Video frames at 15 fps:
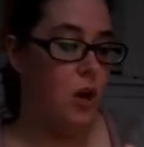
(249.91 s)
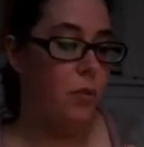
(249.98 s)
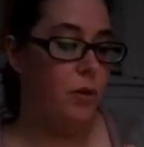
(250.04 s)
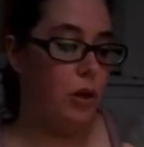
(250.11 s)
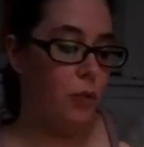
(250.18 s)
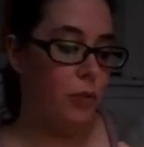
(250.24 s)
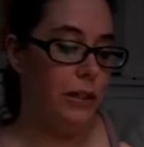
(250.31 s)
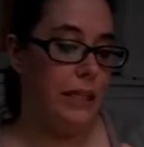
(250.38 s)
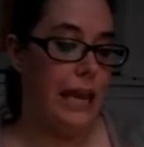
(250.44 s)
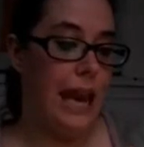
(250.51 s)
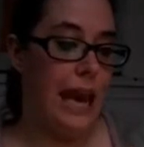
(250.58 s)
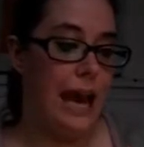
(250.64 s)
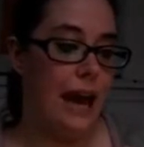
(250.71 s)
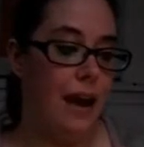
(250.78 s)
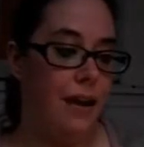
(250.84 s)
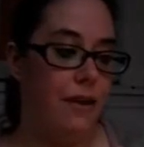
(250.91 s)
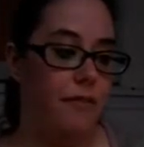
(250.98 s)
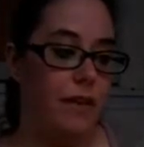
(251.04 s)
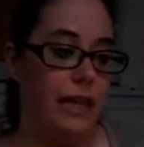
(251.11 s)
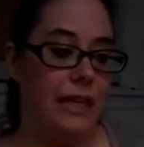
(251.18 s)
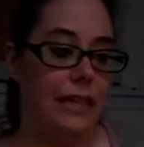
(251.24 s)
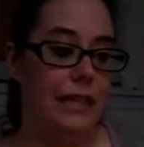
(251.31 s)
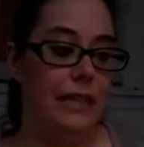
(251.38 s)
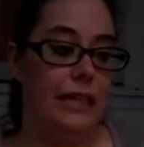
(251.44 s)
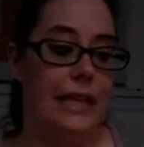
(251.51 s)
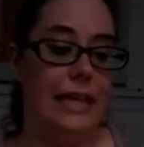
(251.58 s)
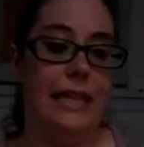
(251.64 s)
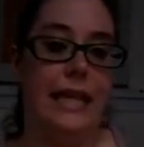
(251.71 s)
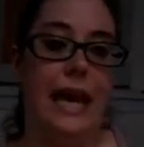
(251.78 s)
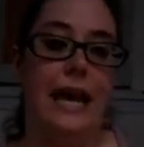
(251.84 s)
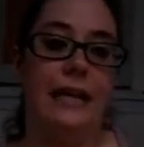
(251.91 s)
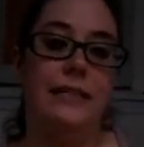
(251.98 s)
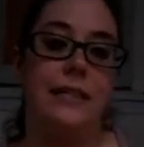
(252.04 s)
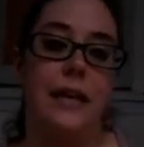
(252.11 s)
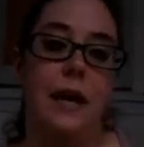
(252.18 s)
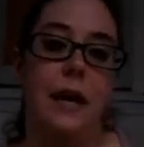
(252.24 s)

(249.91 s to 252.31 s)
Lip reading: We don't really have anything like that.